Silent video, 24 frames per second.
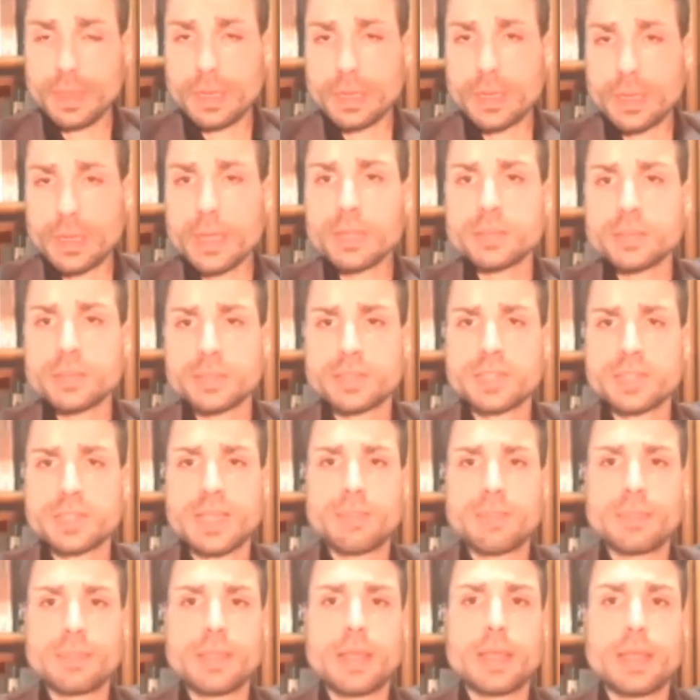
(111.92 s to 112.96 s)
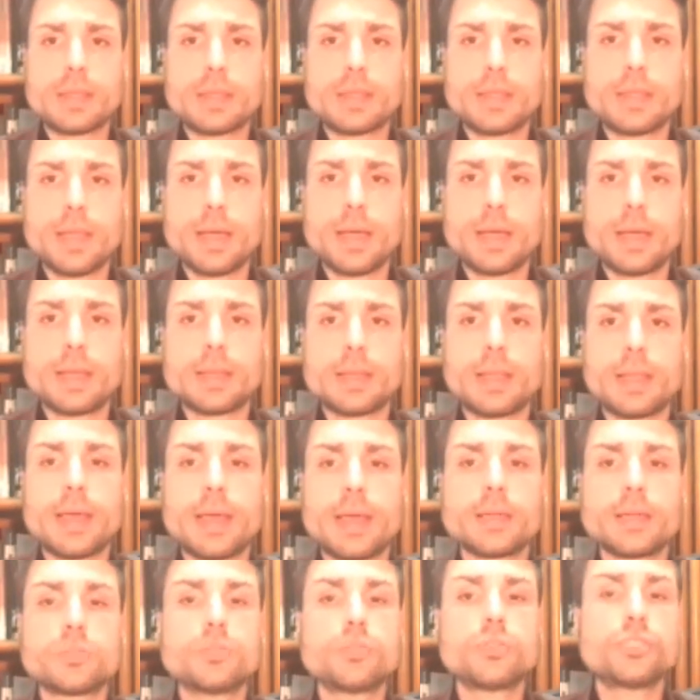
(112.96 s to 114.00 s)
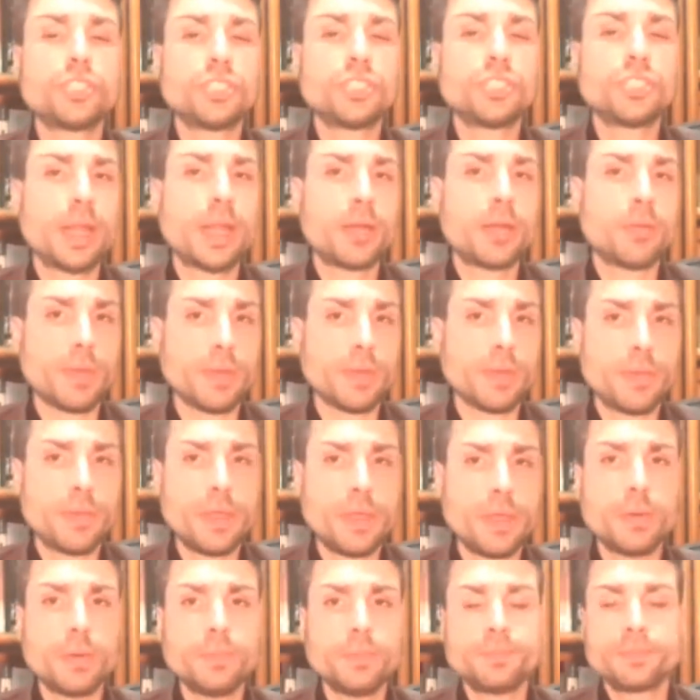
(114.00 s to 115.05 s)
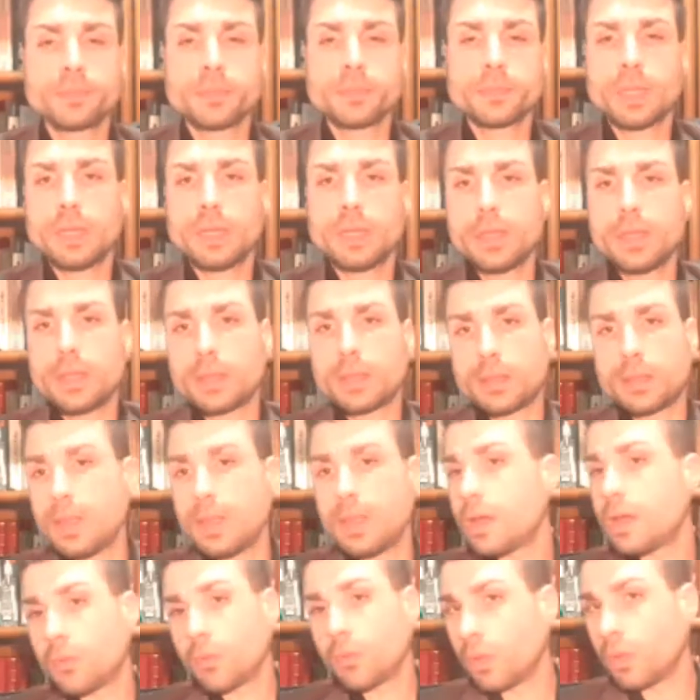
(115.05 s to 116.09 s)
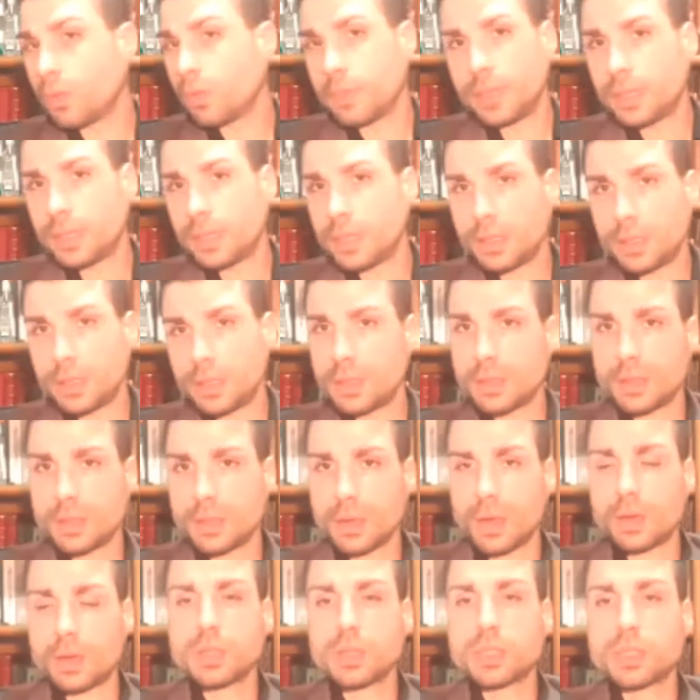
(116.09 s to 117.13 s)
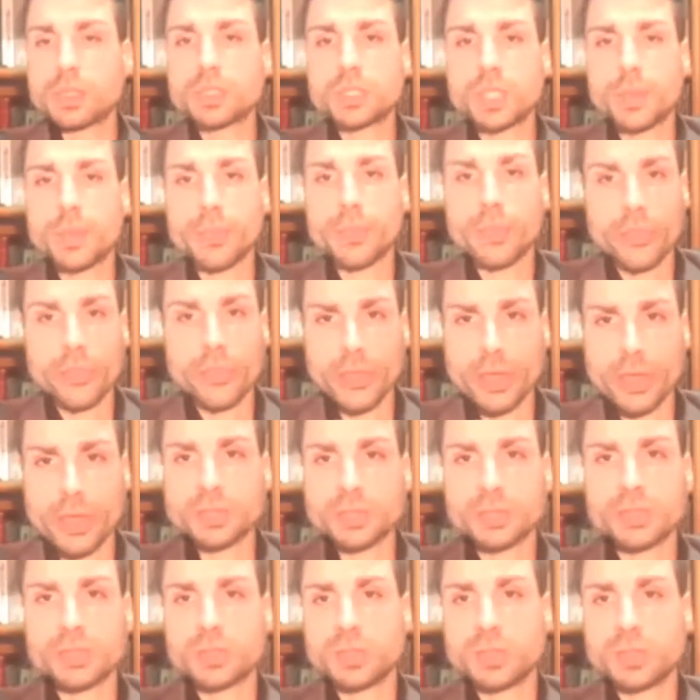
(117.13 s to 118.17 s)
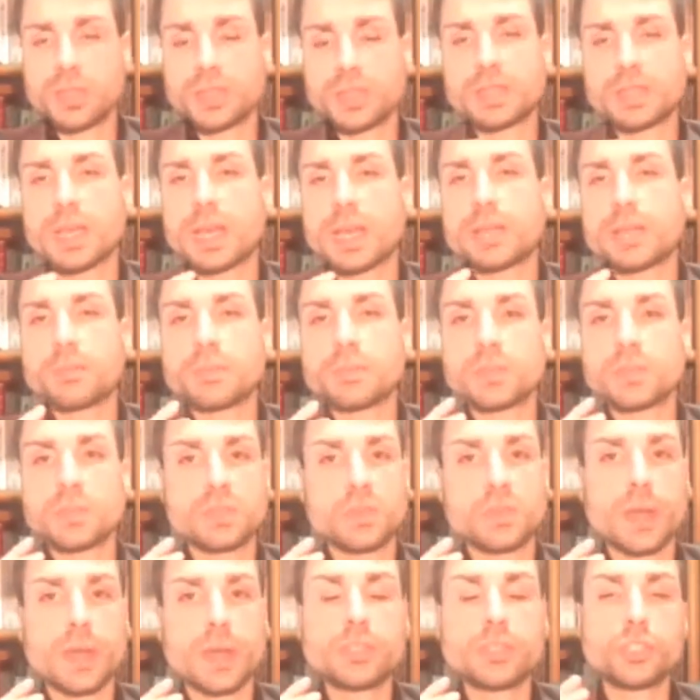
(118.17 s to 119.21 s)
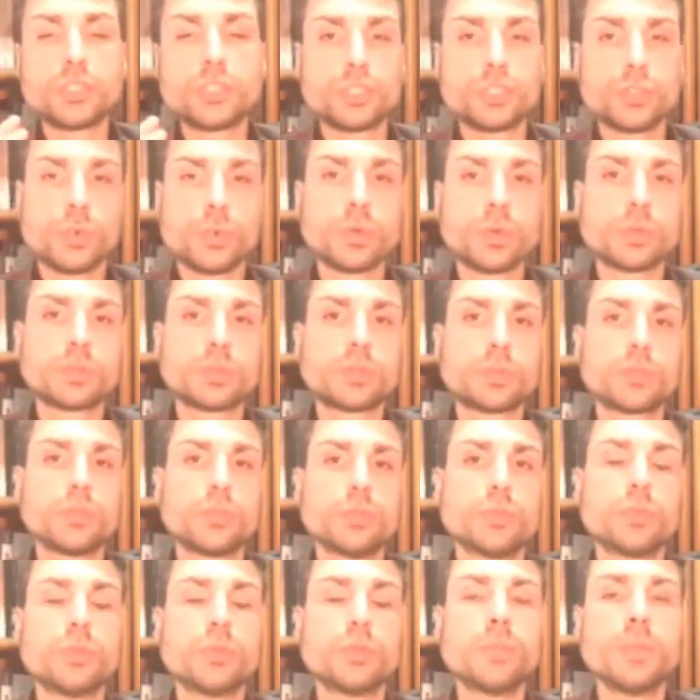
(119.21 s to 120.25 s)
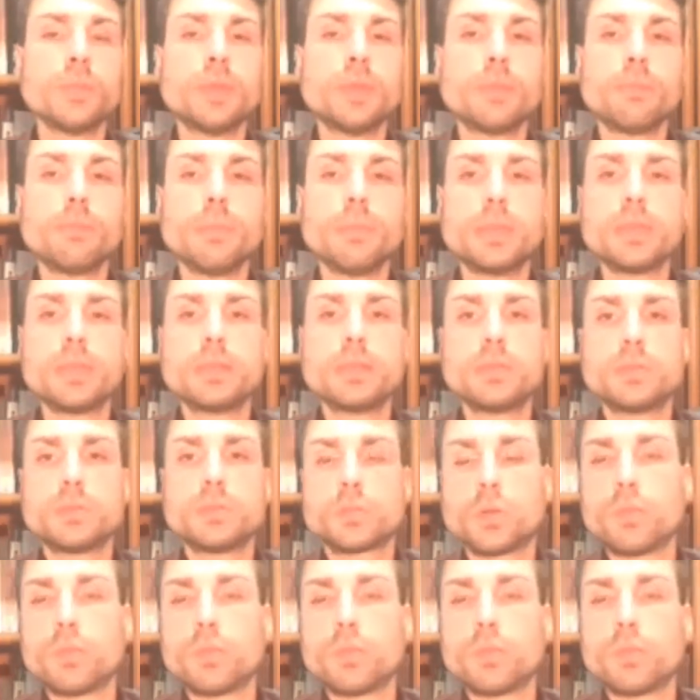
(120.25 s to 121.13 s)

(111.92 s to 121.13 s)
concept that I'd like to share with you, that will be only some thoughts, the time is quite short to be so